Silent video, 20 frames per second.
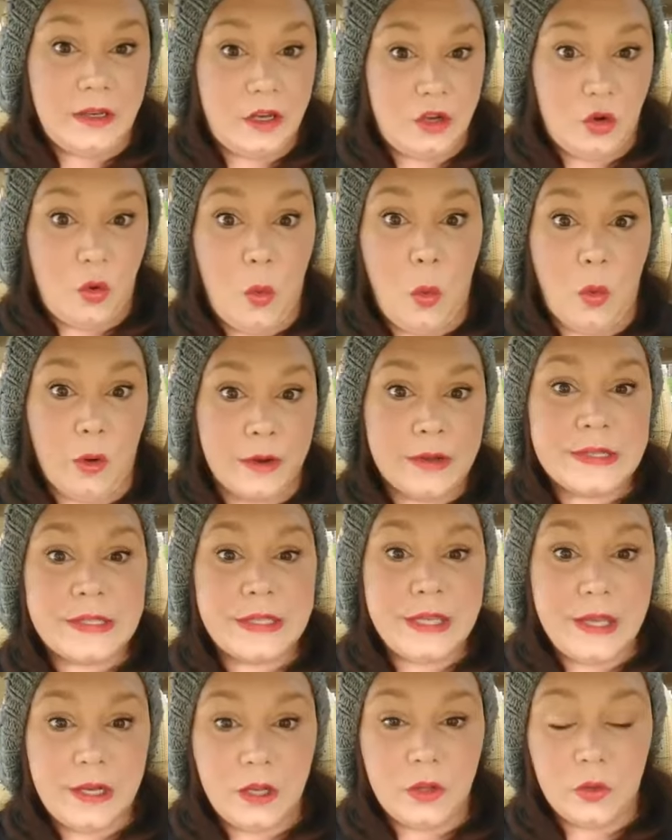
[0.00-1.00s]
in
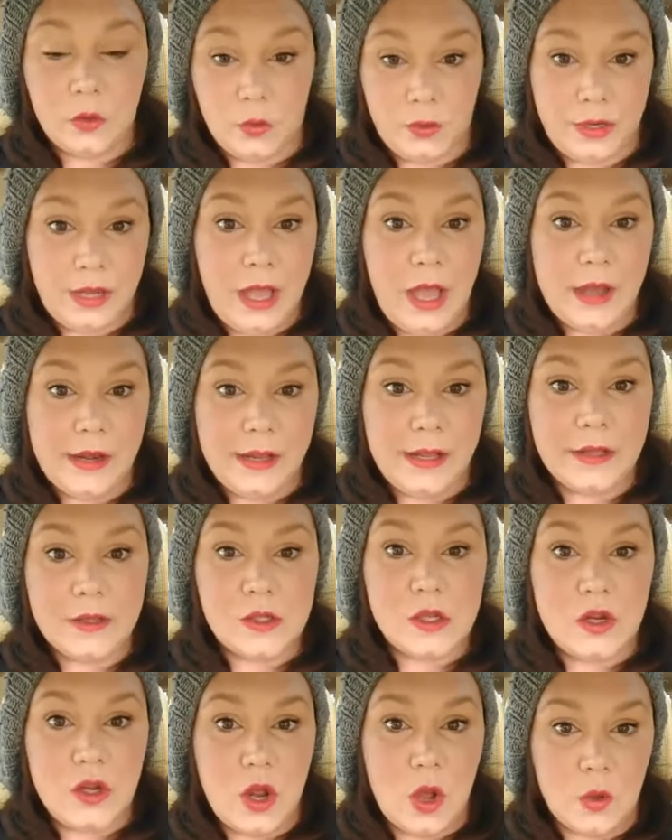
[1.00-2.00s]
quarantine and learning how to get
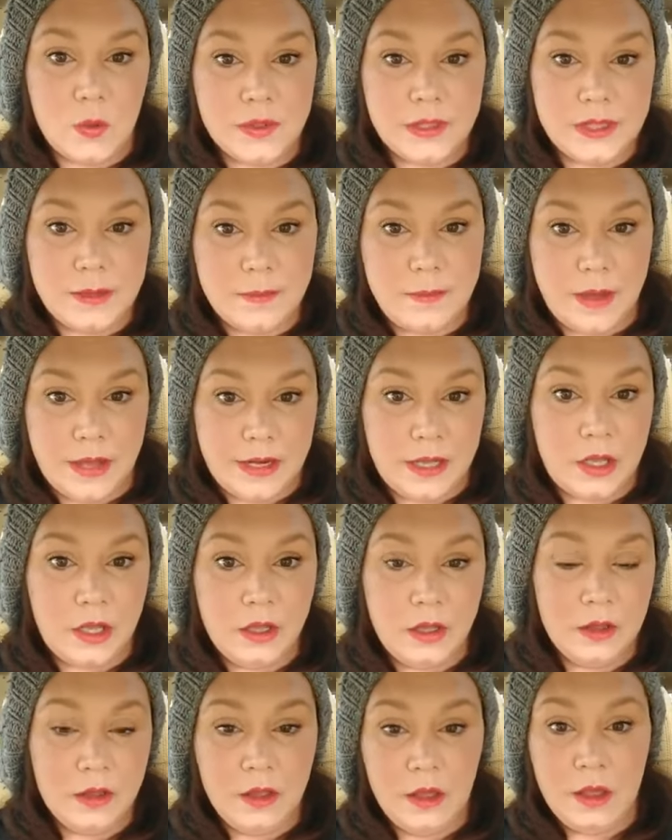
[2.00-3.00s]
to know somebody
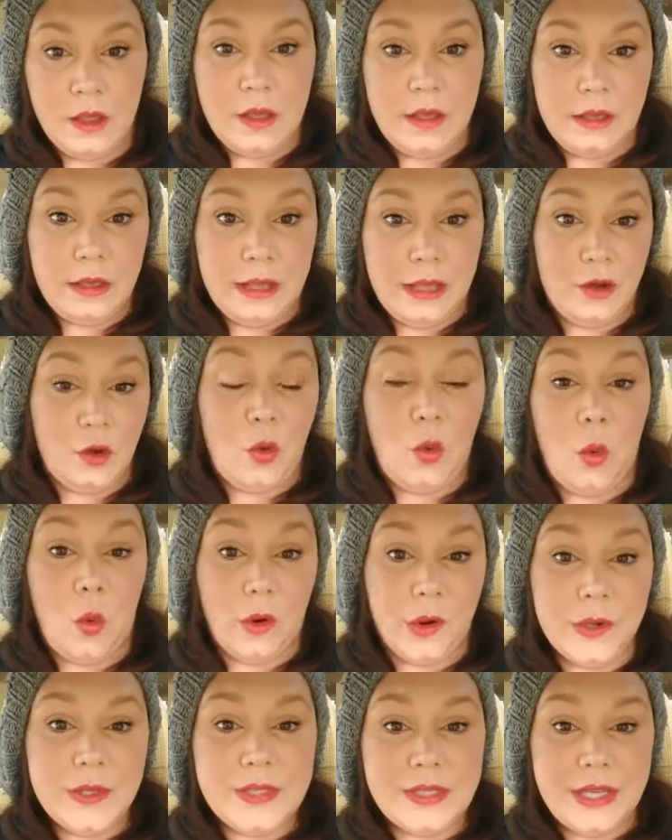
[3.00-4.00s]
in
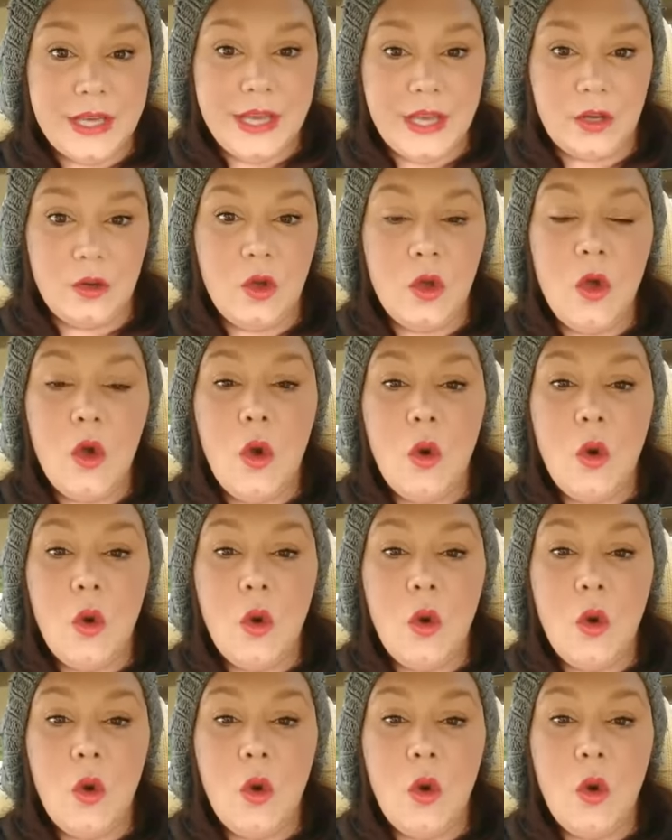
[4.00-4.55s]
quarantine,